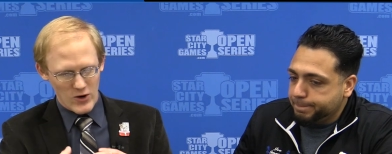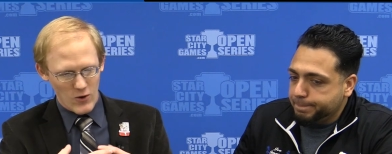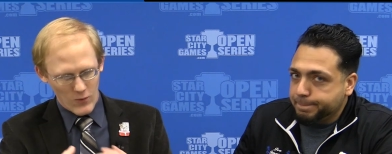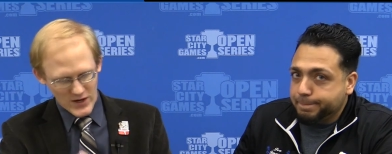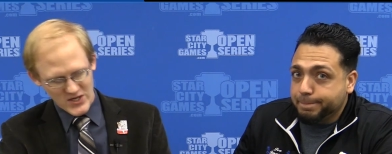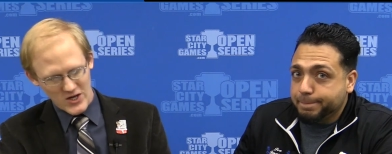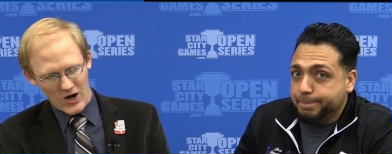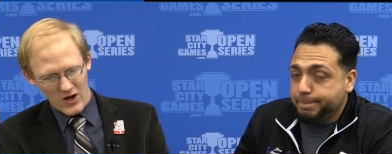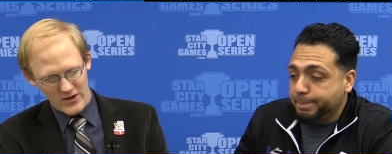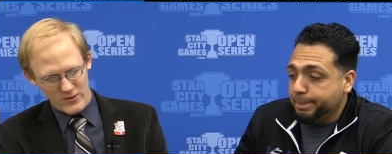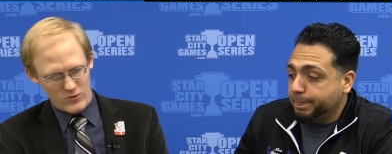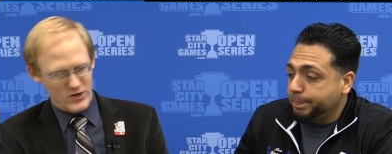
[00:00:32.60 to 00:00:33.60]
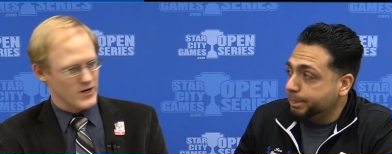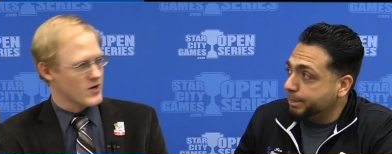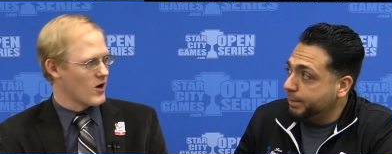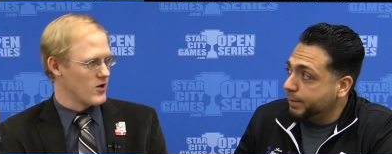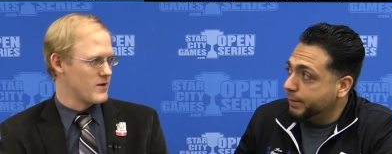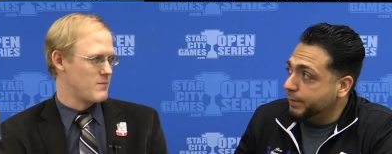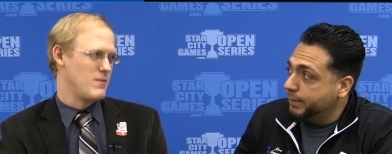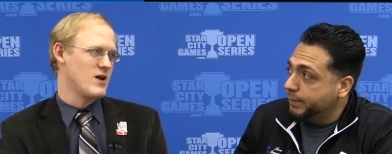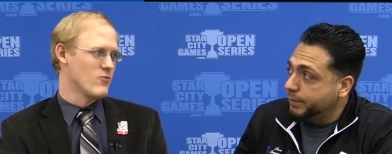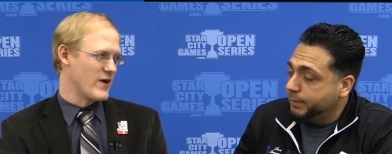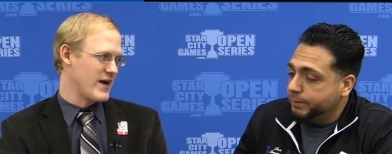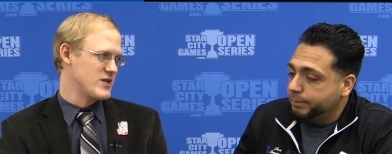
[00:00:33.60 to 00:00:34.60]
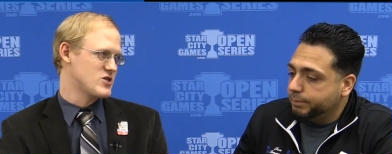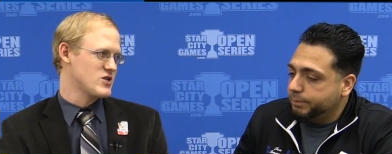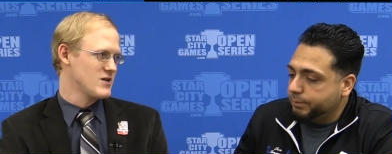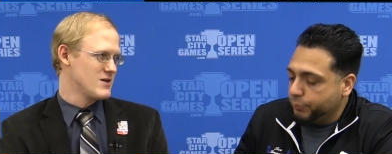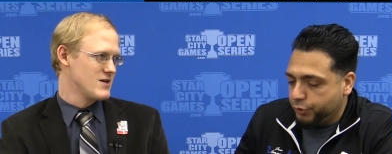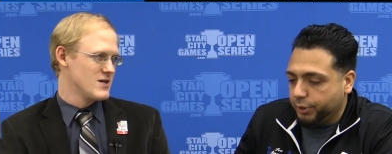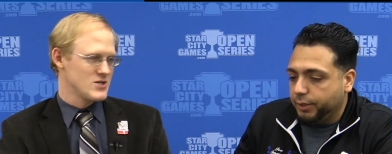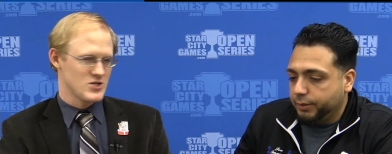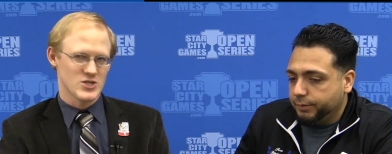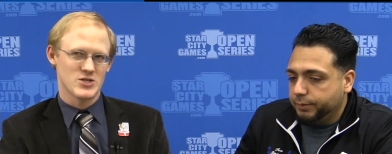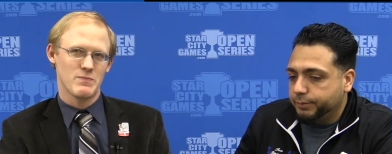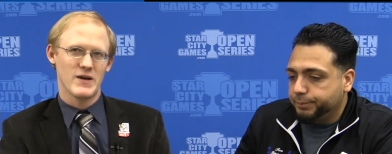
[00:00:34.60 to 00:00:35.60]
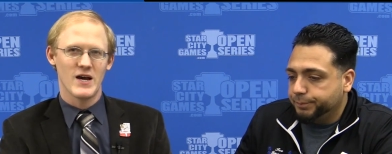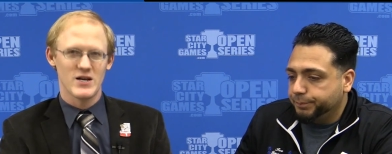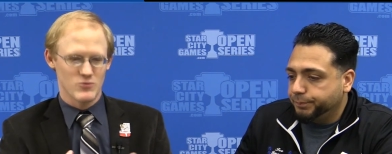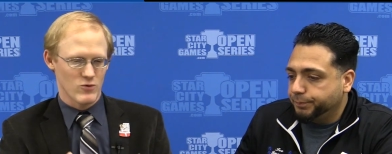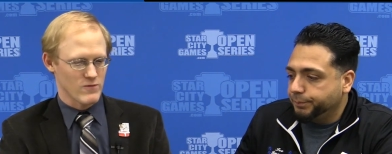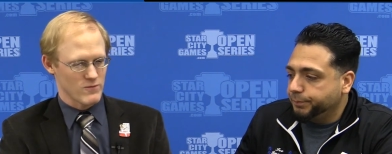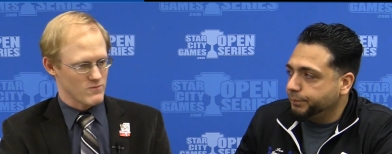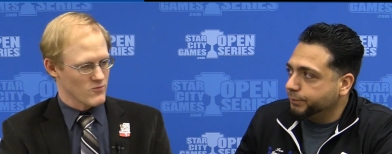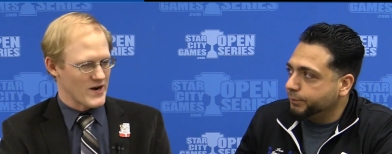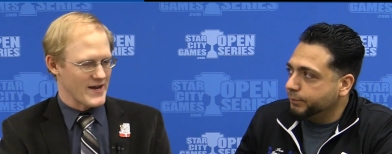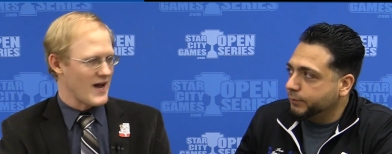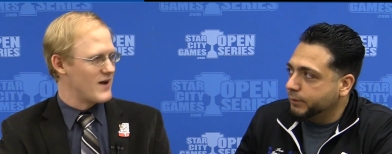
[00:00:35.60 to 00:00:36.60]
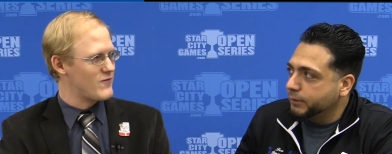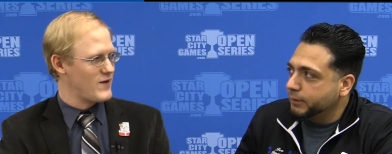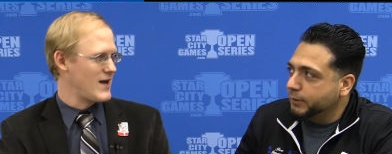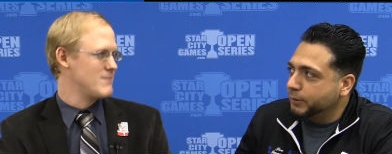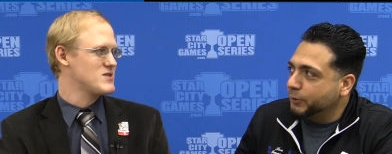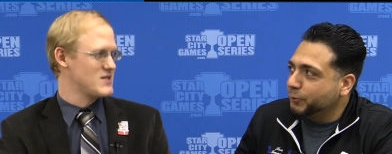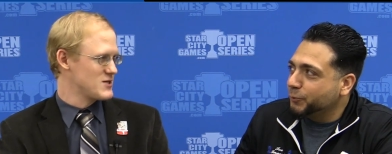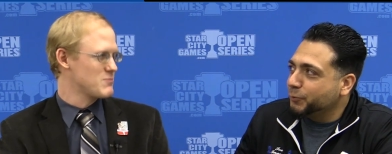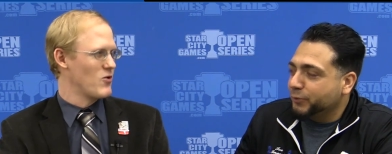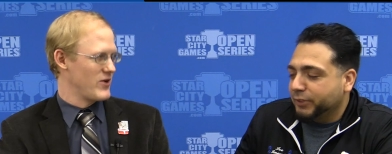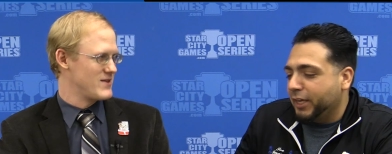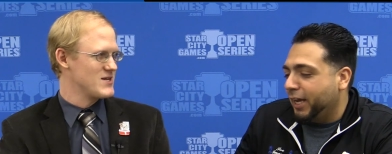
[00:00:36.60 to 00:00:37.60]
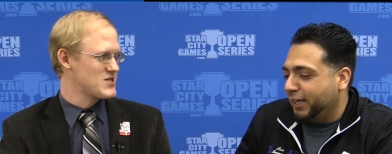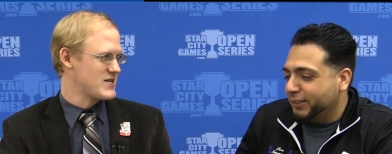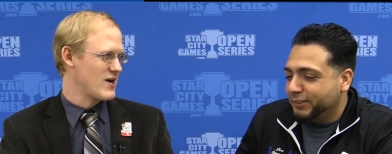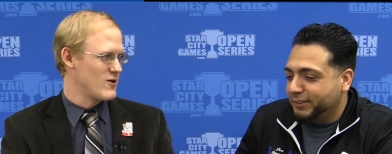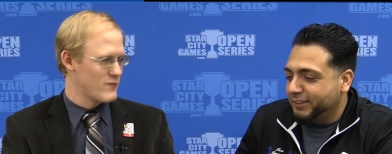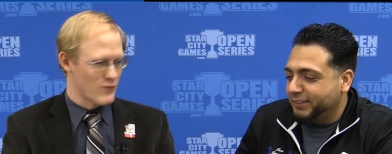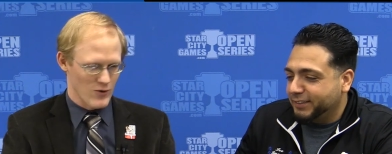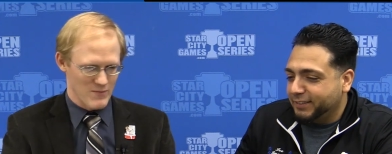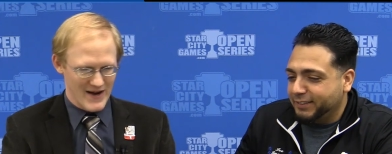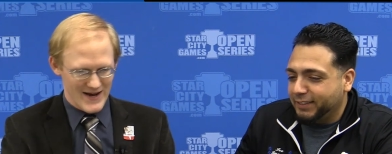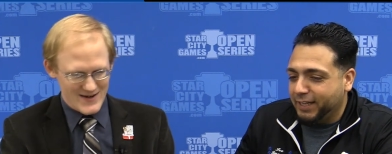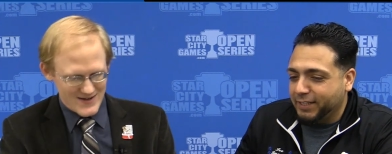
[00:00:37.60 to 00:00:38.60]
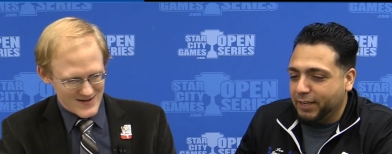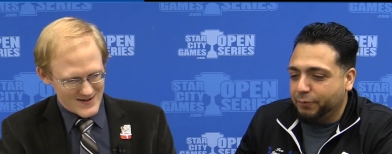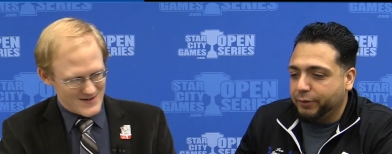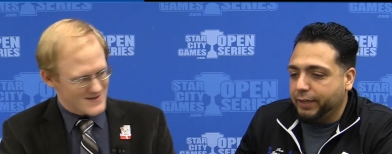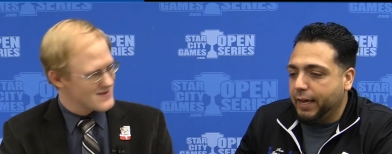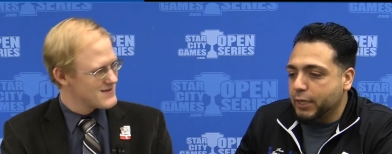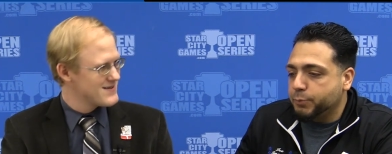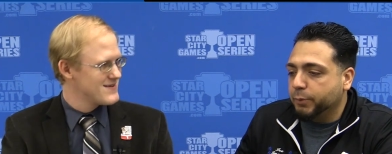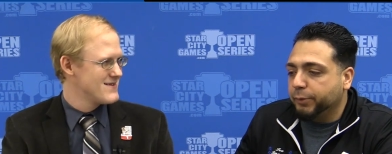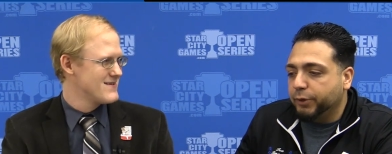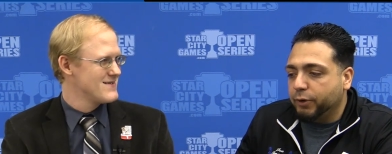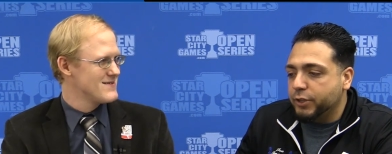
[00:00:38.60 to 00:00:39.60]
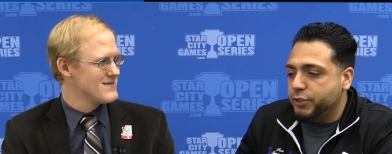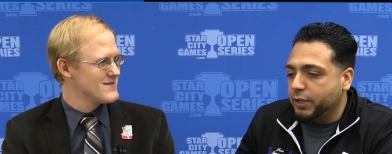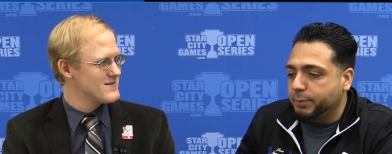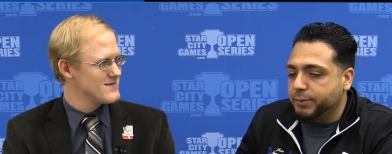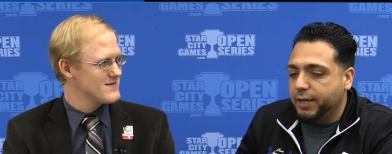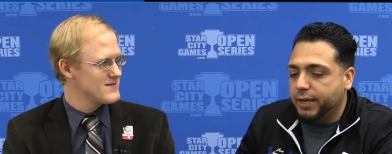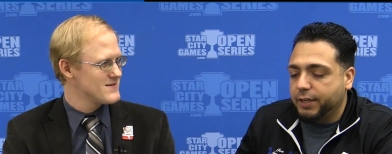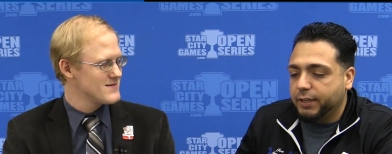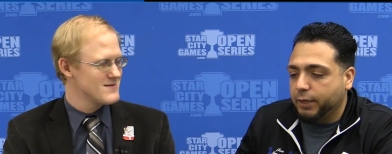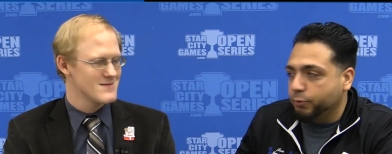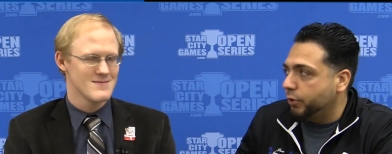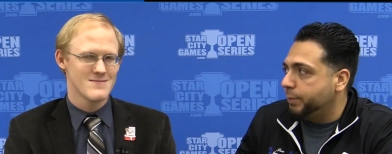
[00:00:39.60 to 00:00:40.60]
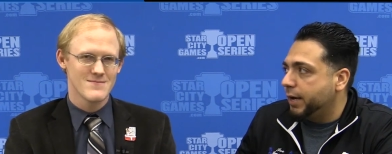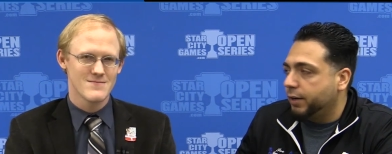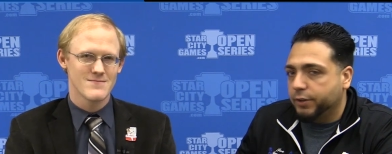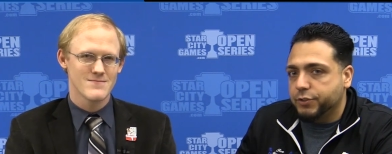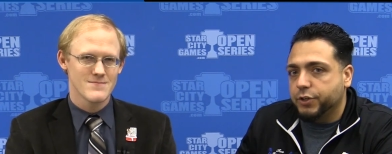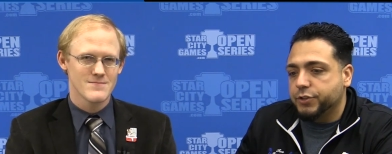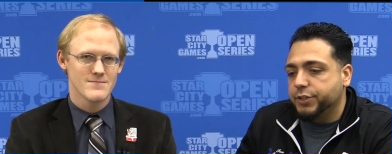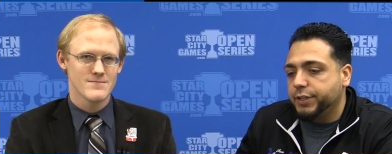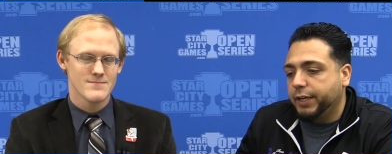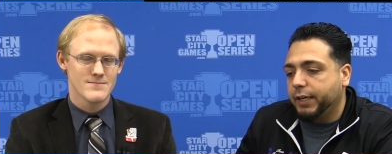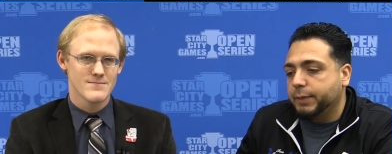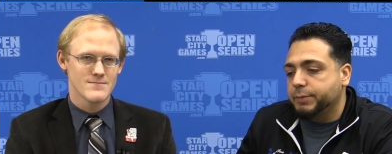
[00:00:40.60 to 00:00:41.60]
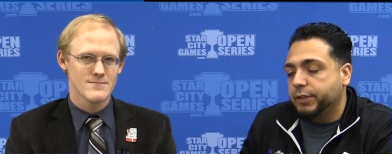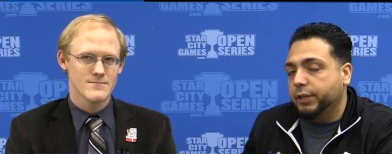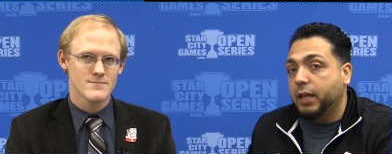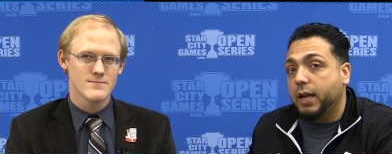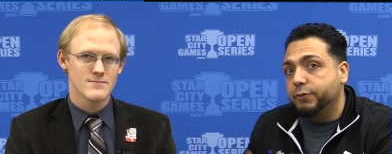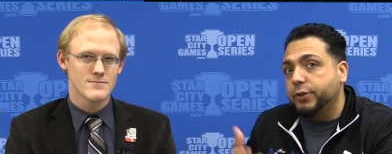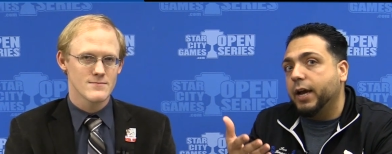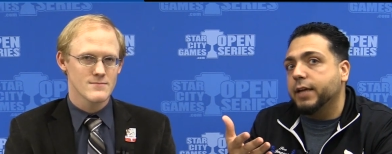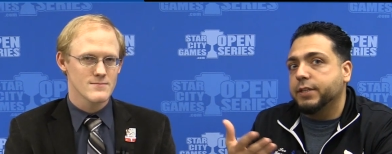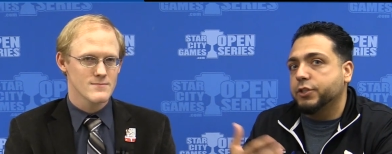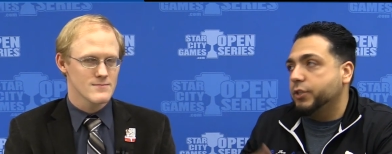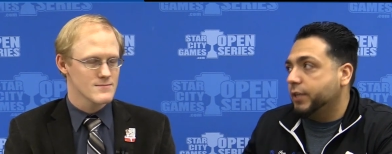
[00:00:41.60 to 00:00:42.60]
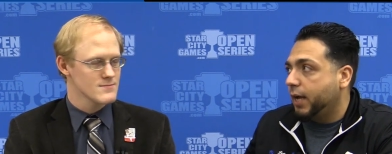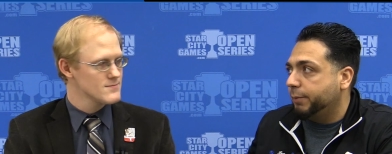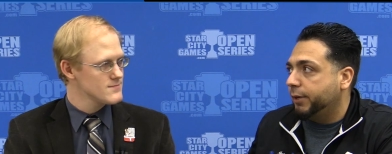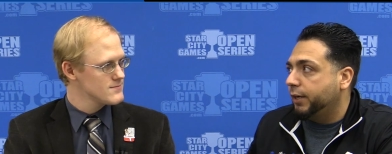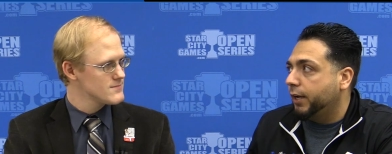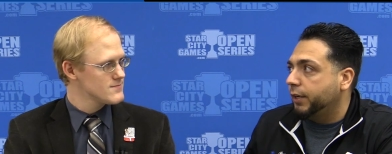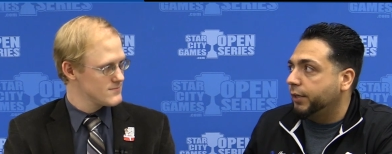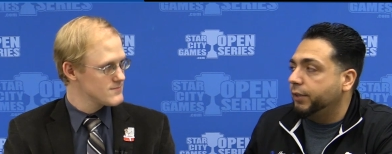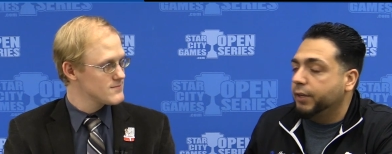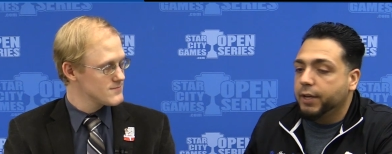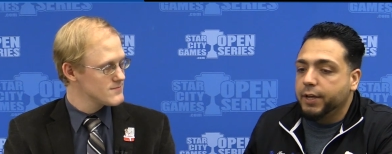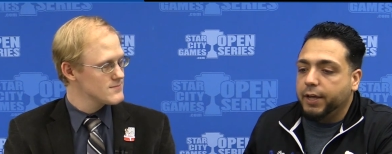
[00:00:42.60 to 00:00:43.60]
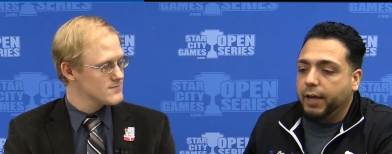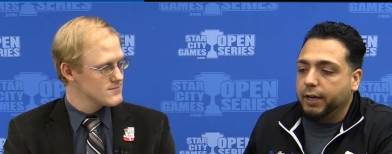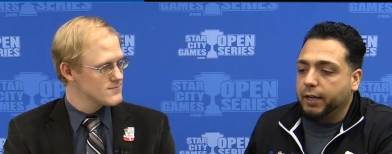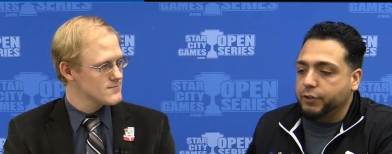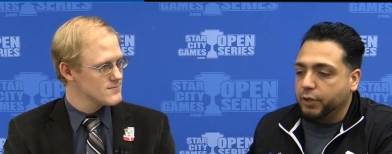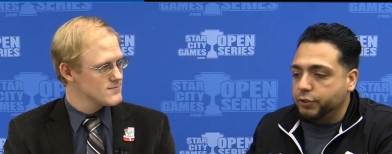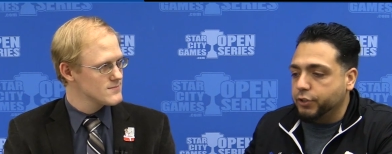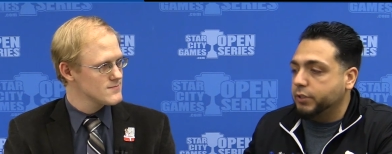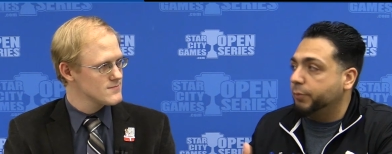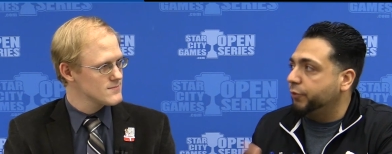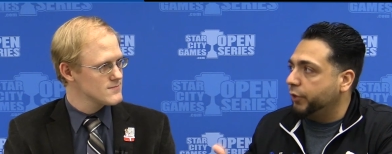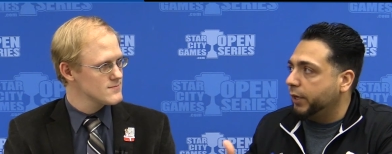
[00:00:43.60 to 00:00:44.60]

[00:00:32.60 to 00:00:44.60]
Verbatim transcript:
Speaker 1: know what to call it. We're going to call it mid-range. Sure. Just because we're running out of names at this point yeah. in the standard format. Yeah,
Speaker 2: definitely Esper mid-range type deck. I wrote about it on Star City Games, and a lot of you guys actually commented on it. And I, I took some of your